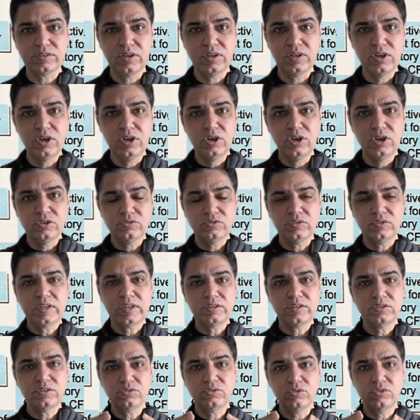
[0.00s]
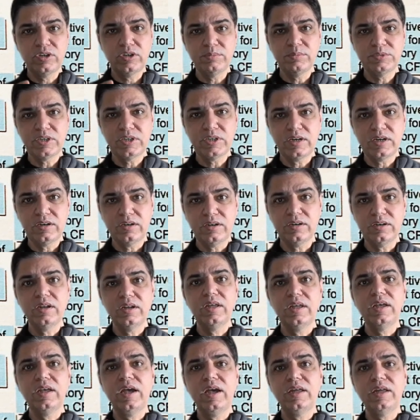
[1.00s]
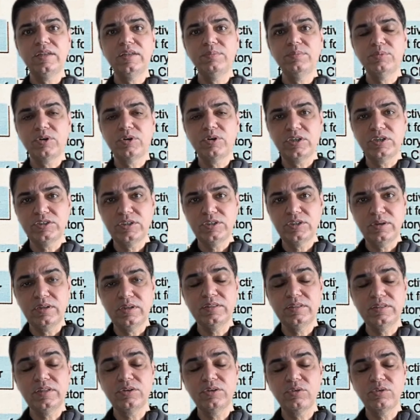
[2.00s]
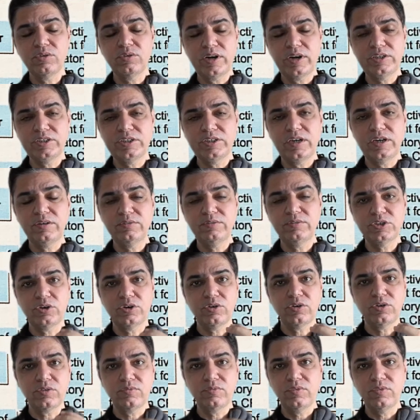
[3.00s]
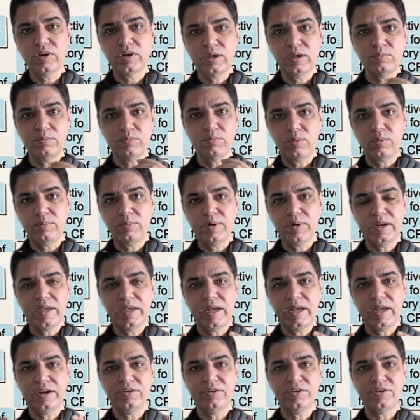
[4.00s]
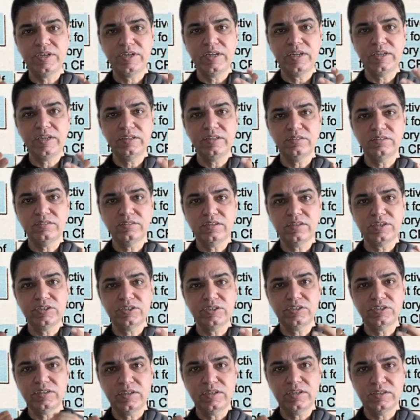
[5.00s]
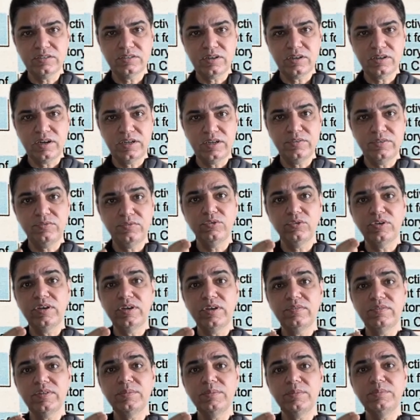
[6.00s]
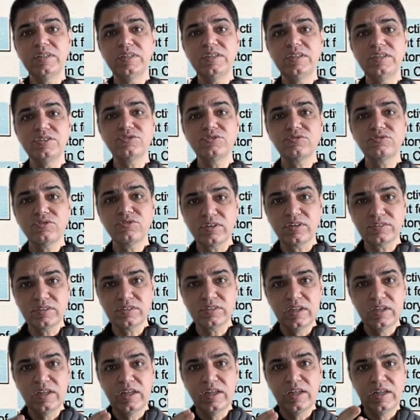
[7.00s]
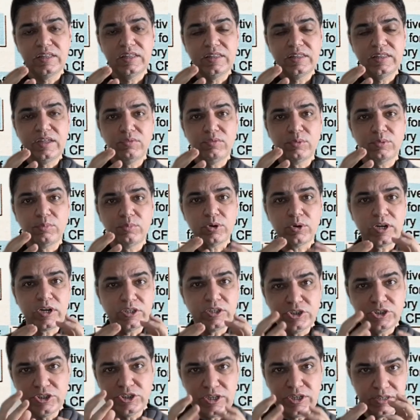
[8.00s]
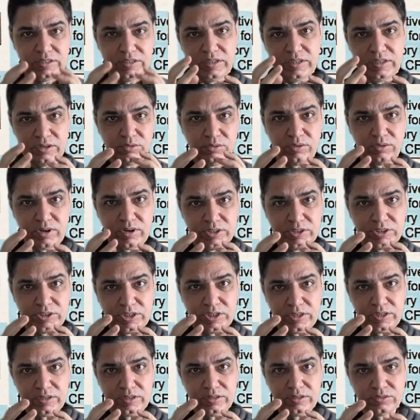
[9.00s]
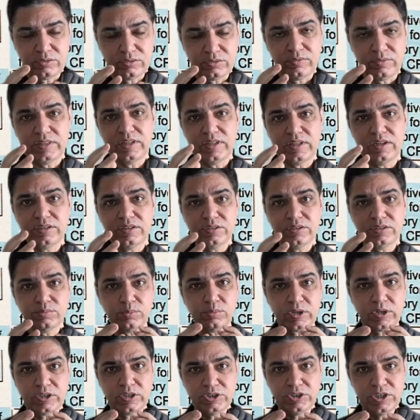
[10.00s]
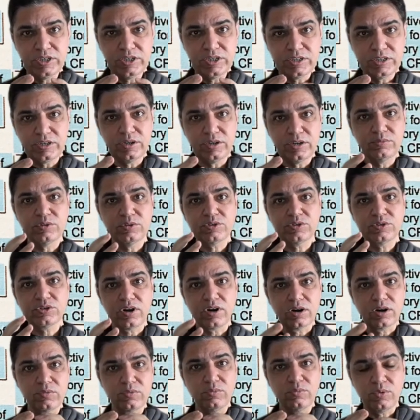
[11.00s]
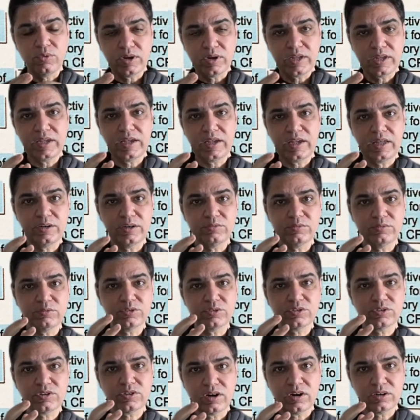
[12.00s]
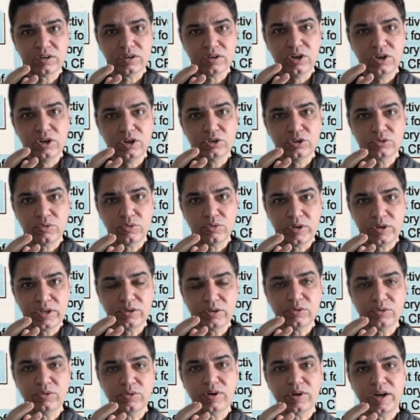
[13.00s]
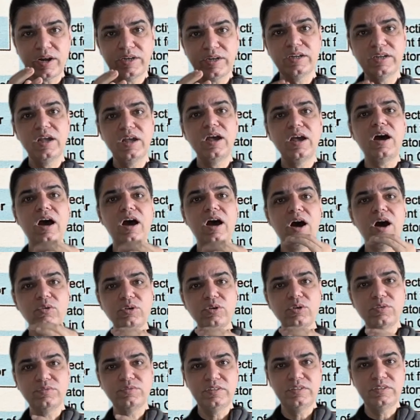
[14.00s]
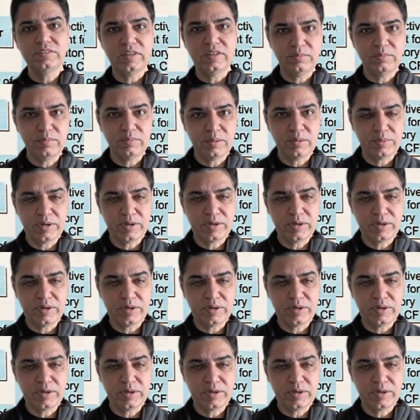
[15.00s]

so that the sodium channel and the potassium and the chloride channel, which are not working properly and retaining the secretion inside, if you give them these drugs, they would potentiate the chloride channel. So when they are just potentiated, it would start working and it would start throwing chloride out of the cell membrane.